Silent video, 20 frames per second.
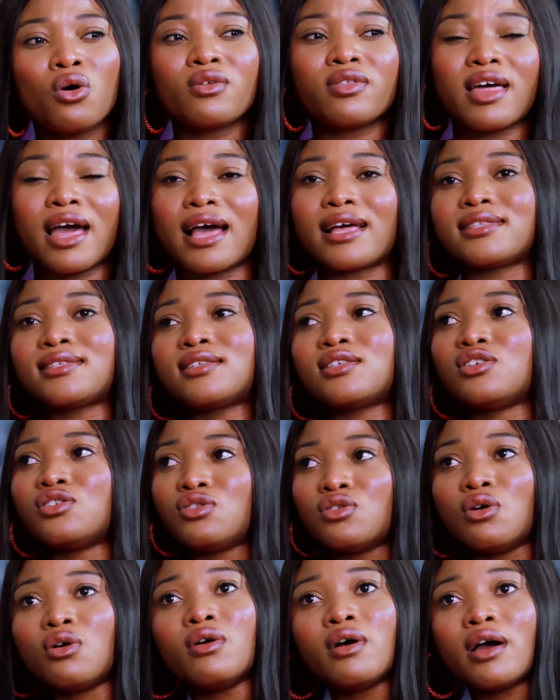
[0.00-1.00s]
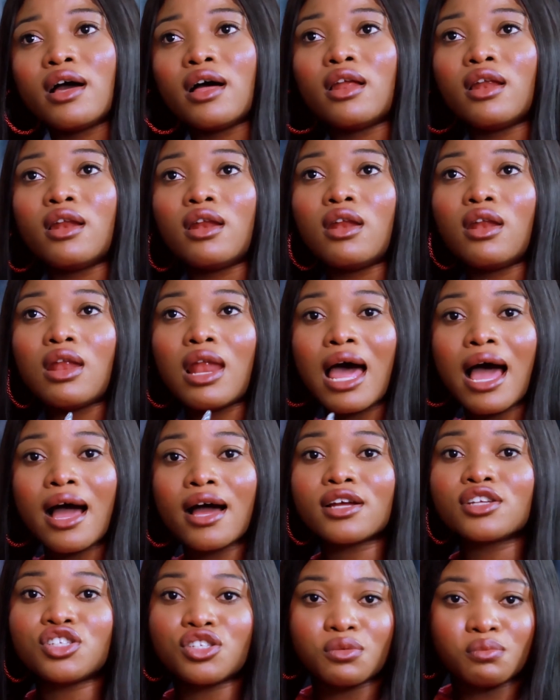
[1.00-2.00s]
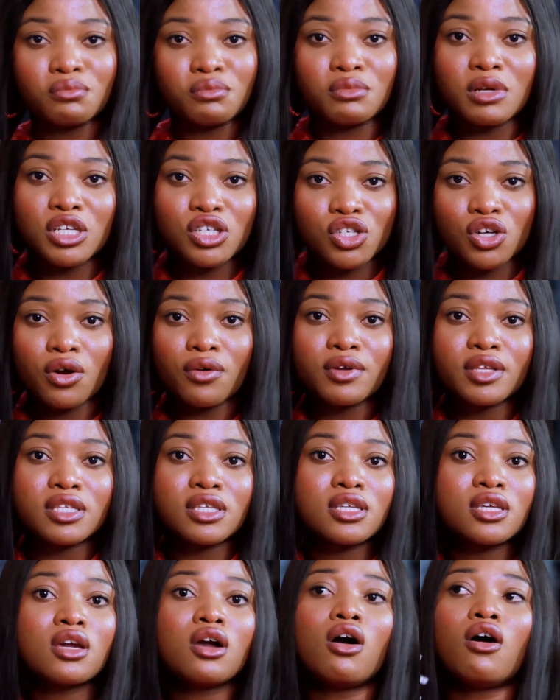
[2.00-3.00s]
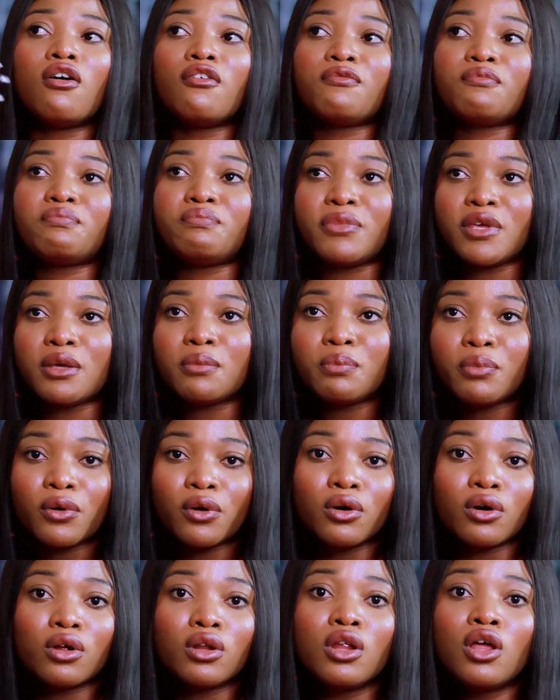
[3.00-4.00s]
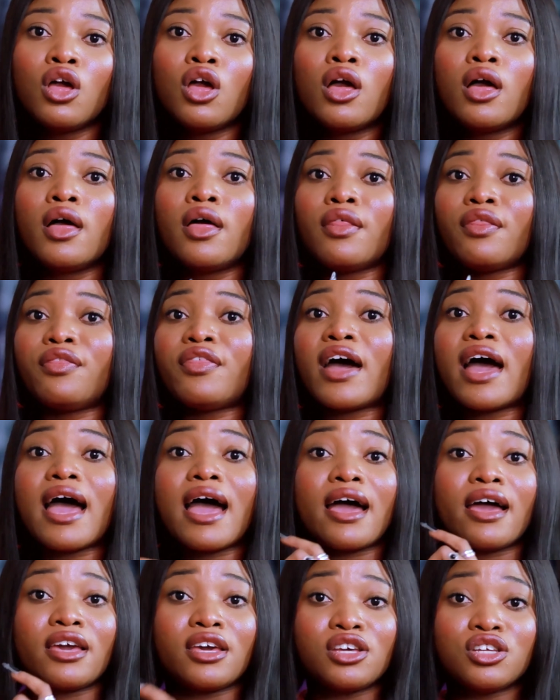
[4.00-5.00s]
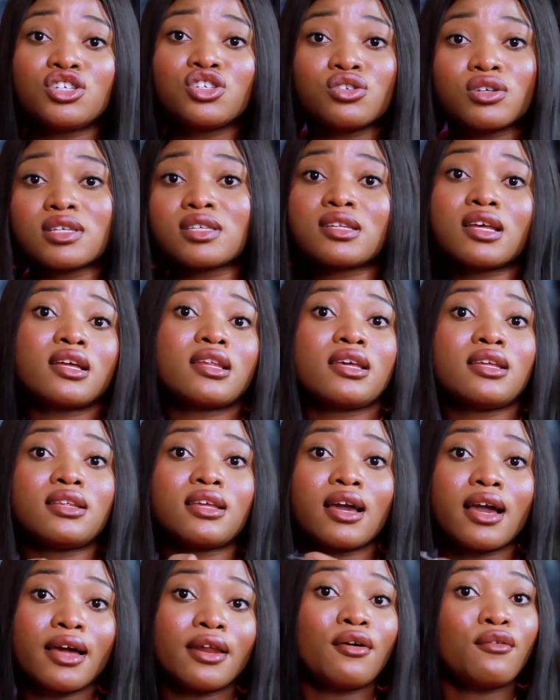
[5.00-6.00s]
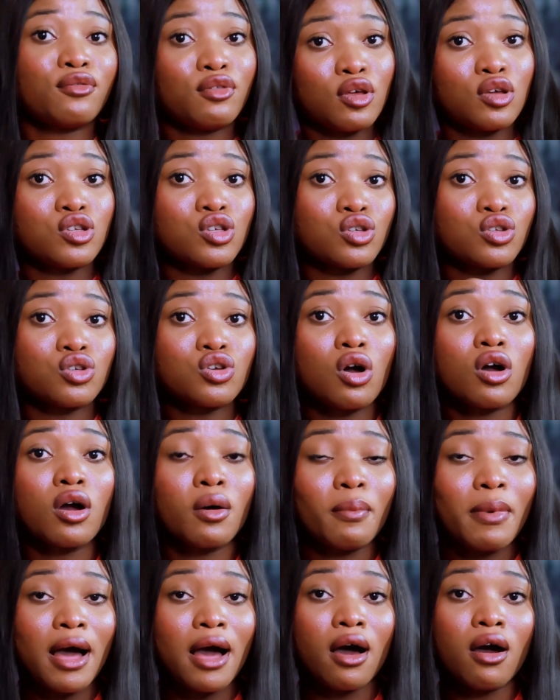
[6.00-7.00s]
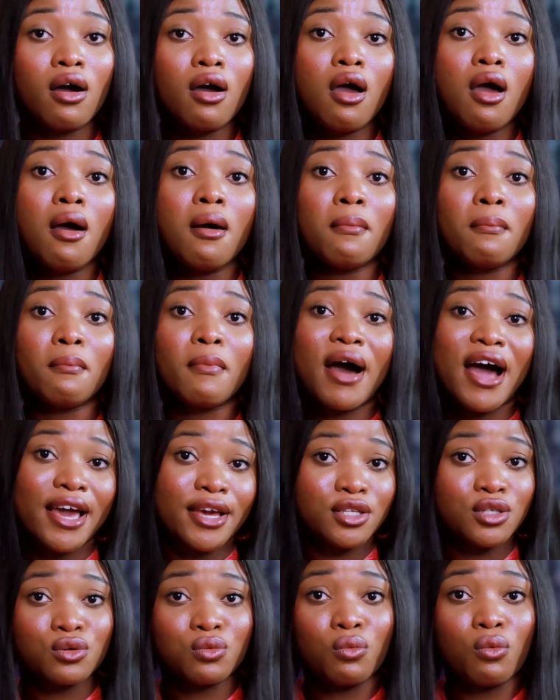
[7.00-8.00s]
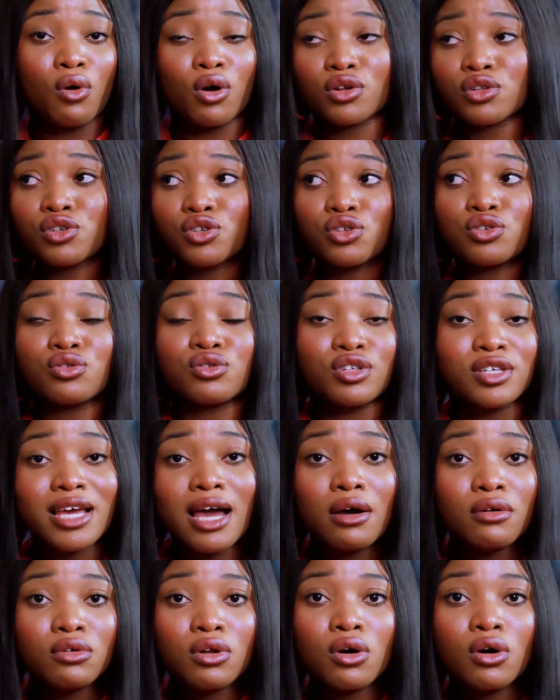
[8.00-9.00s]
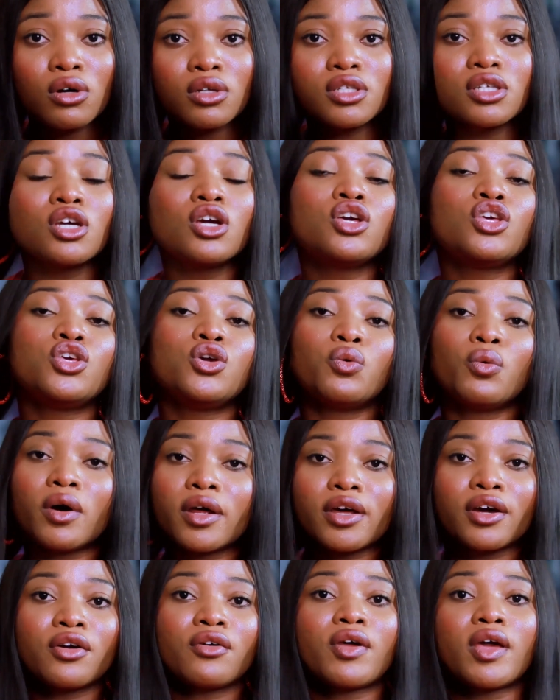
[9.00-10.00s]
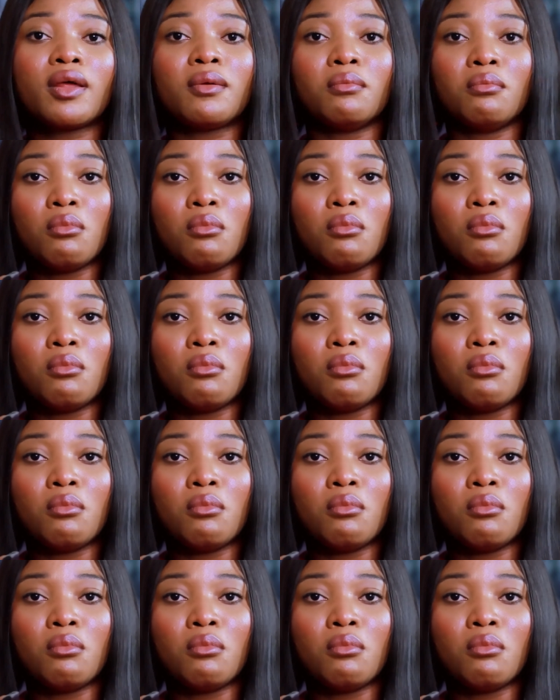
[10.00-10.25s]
that a large majority of people that are interested in the kind of things you talk about might want to download. You want to create